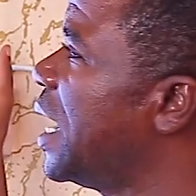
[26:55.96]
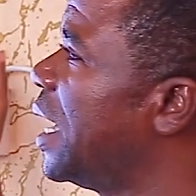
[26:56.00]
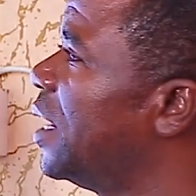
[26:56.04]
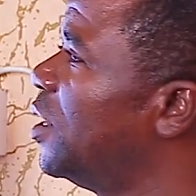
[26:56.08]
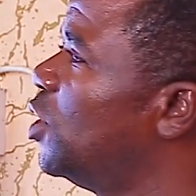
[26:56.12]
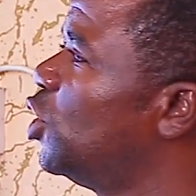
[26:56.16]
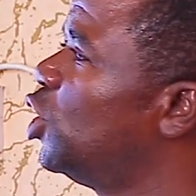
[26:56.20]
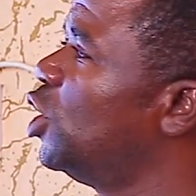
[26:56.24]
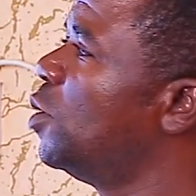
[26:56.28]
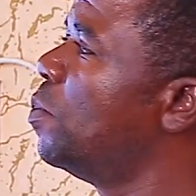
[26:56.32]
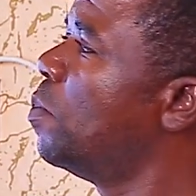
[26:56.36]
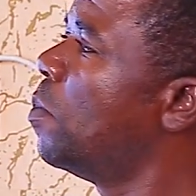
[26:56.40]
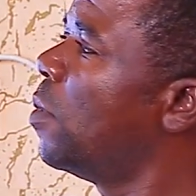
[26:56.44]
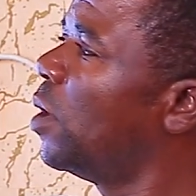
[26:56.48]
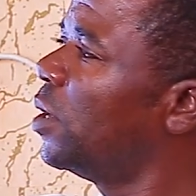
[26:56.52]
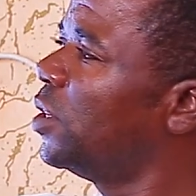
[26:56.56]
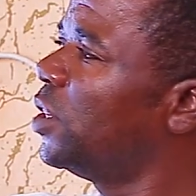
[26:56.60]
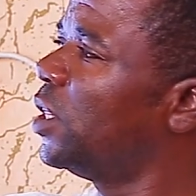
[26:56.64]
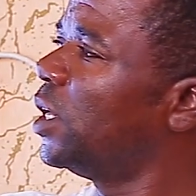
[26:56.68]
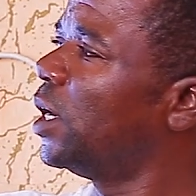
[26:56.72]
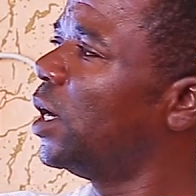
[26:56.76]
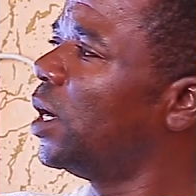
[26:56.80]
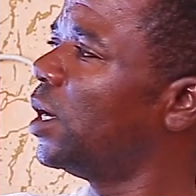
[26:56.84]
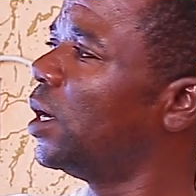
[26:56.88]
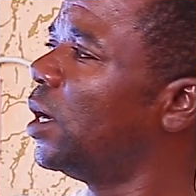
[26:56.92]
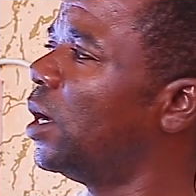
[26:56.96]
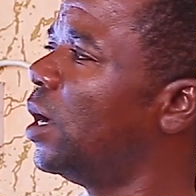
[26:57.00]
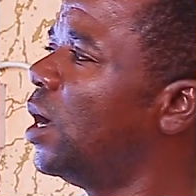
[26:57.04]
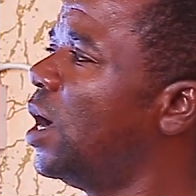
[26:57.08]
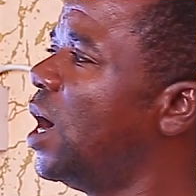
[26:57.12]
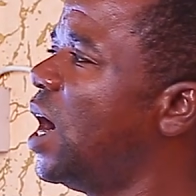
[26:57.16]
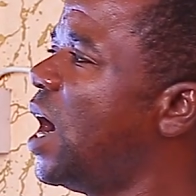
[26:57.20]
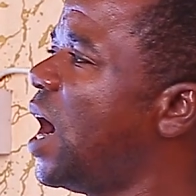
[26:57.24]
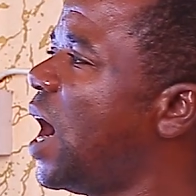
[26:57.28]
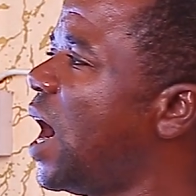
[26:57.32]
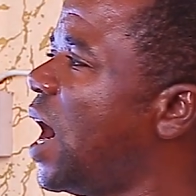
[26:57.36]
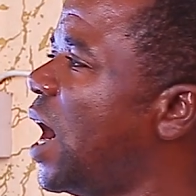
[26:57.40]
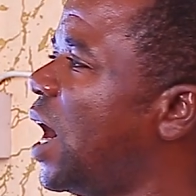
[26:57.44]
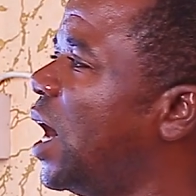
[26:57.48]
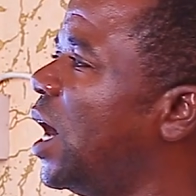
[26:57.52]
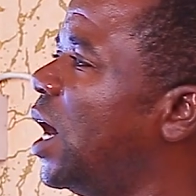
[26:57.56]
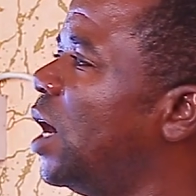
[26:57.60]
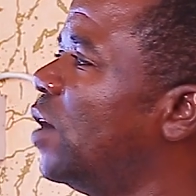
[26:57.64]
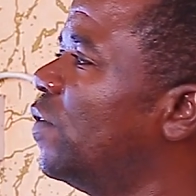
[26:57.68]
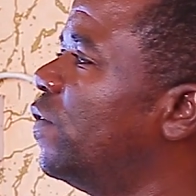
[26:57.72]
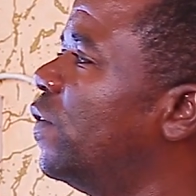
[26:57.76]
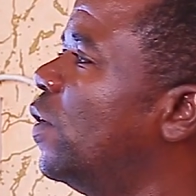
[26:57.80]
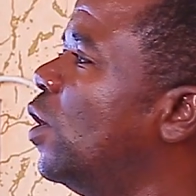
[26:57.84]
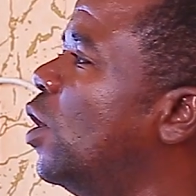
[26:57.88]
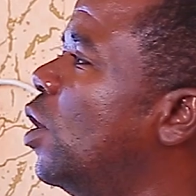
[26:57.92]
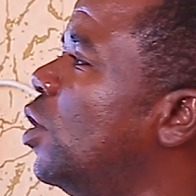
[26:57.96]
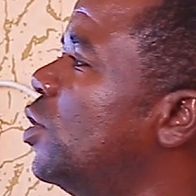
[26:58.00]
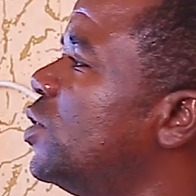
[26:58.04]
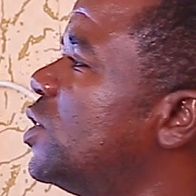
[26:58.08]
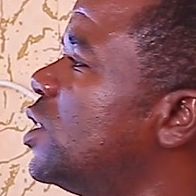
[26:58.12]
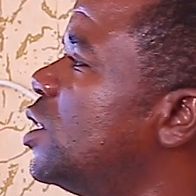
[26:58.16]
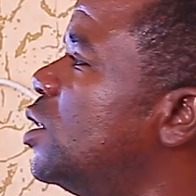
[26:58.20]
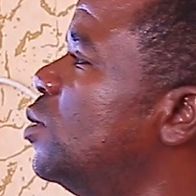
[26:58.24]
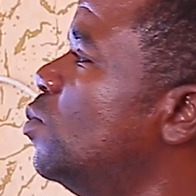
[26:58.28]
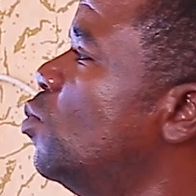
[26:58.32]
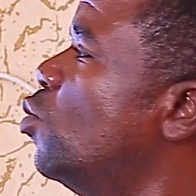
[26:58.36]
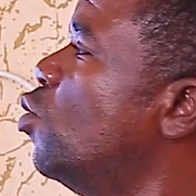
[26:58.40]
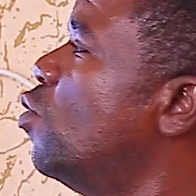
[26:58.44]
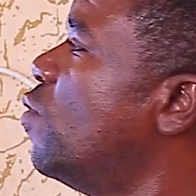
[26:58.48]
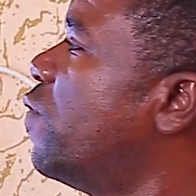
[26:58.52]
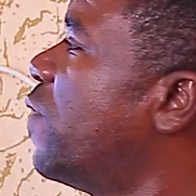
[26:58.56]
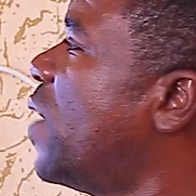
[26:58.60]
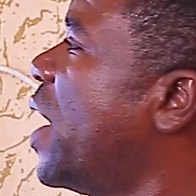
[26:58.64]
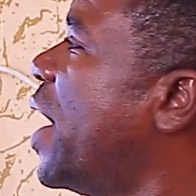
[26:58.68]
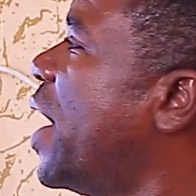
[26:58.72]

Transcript: and the mother have smooth